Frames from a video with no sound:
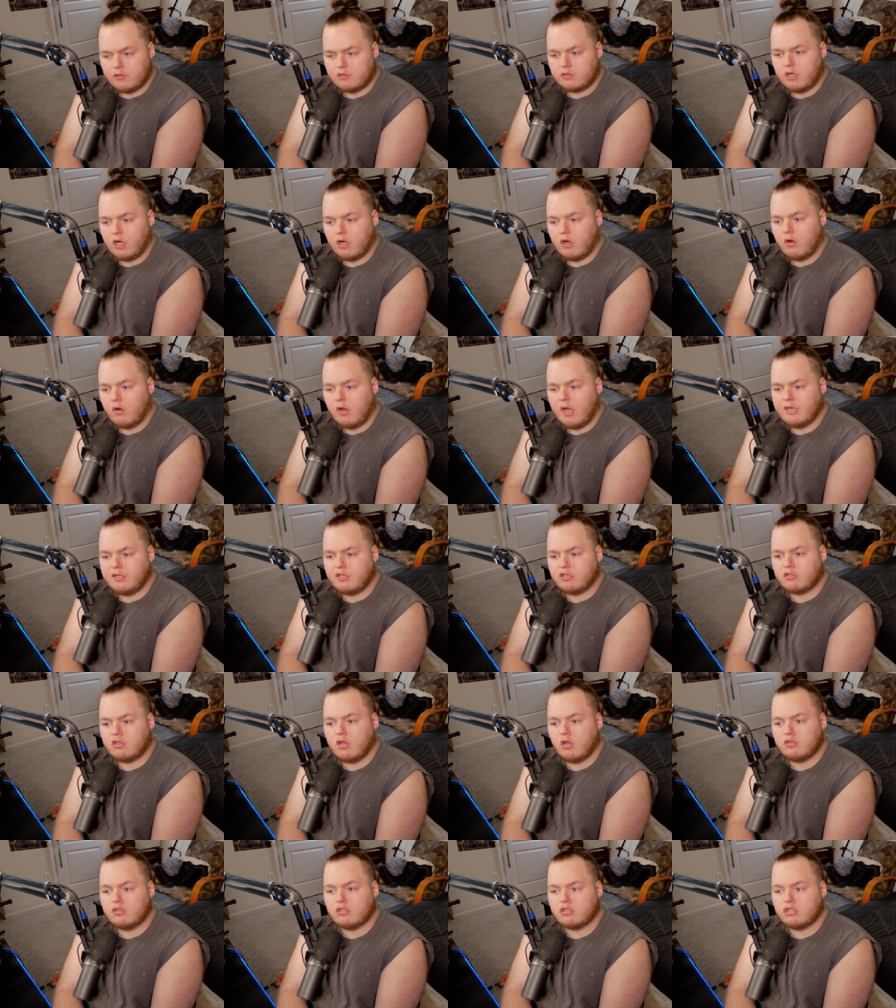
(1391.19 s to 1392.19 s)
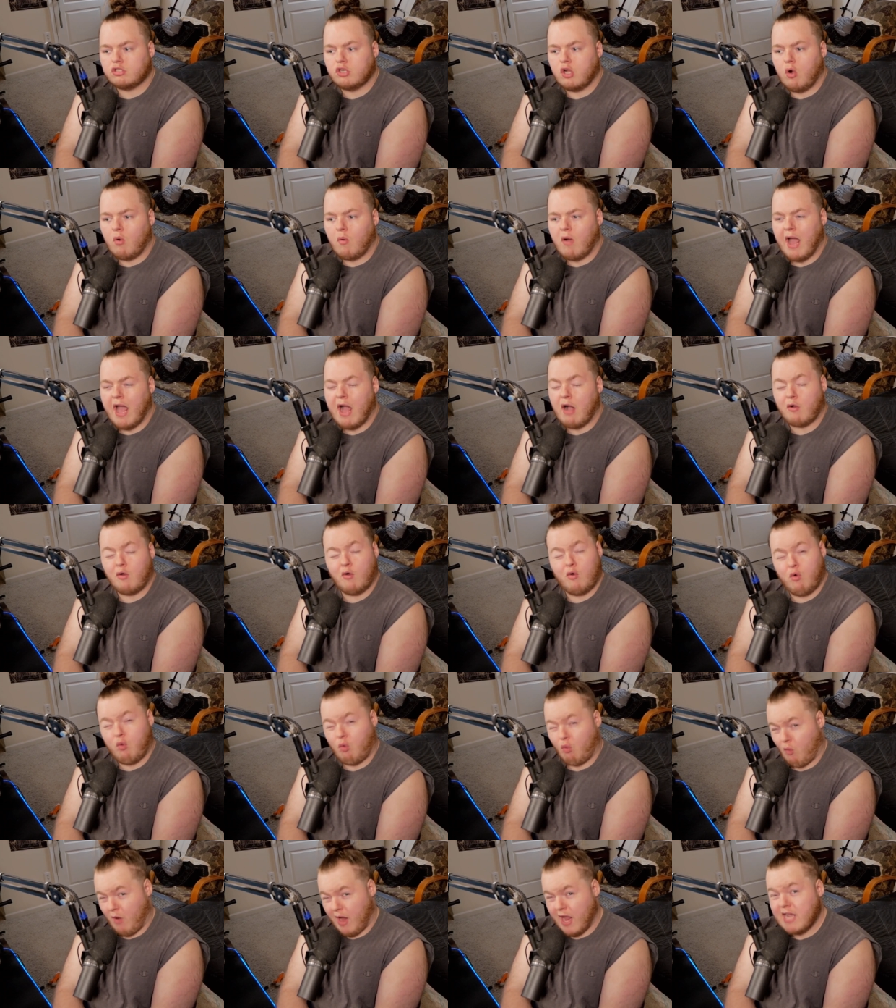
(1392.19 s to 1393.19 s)
So it just goes to show how
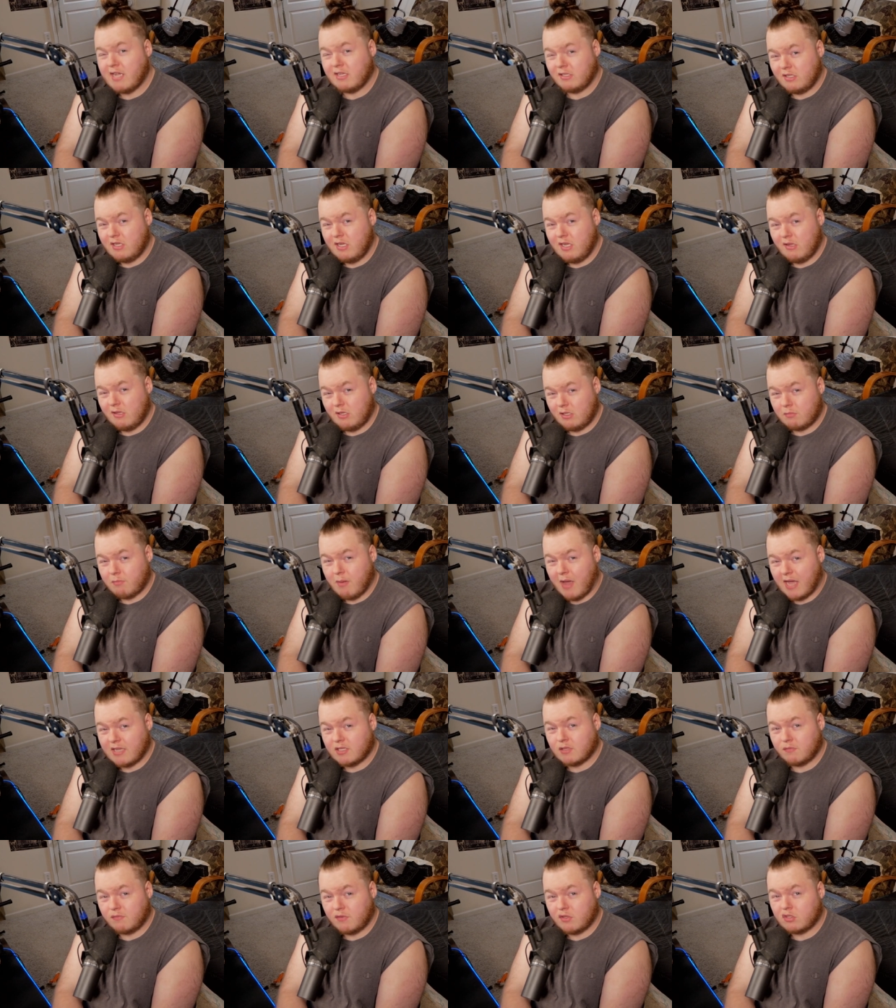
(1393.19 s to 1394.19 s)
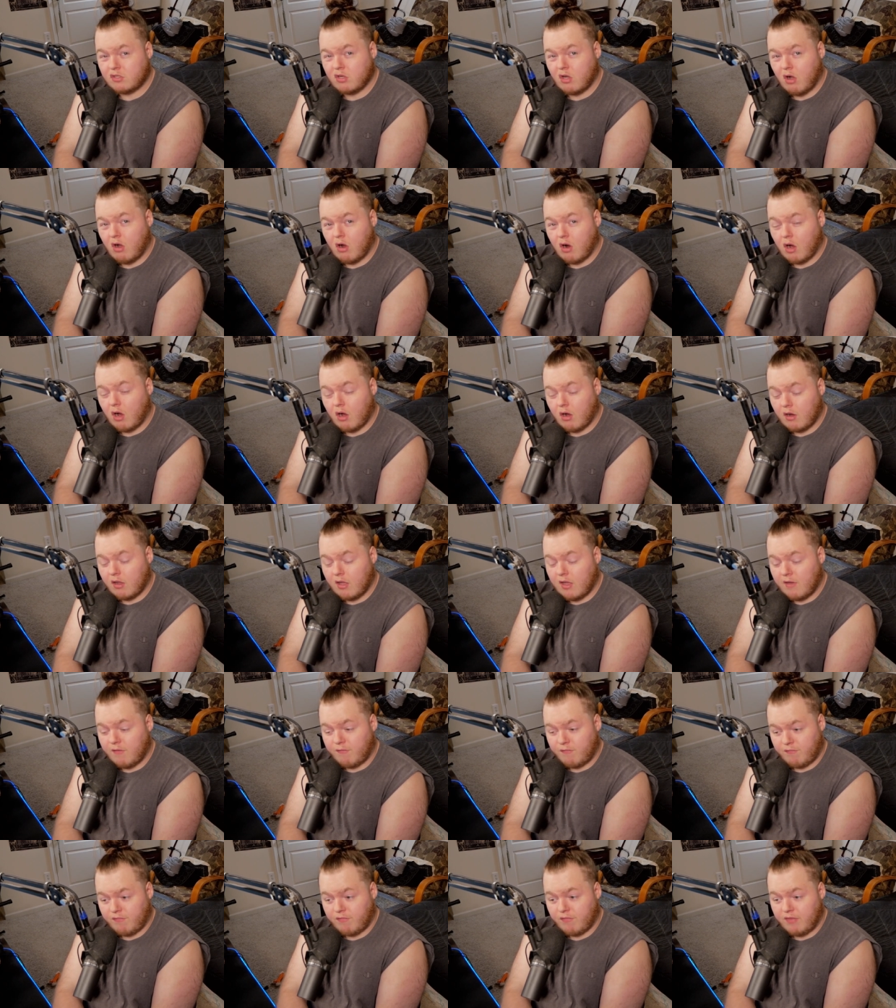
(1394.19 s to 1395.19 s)
crazy these Pacifista are
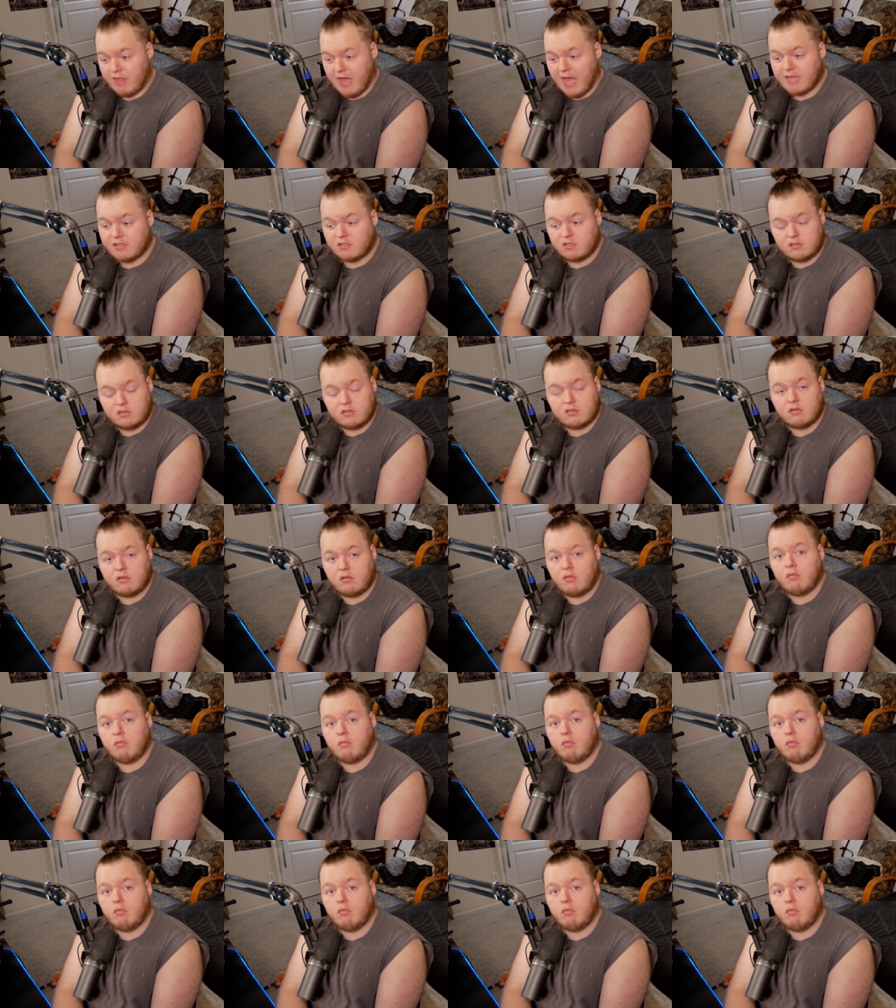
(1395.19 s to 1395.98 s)
if that's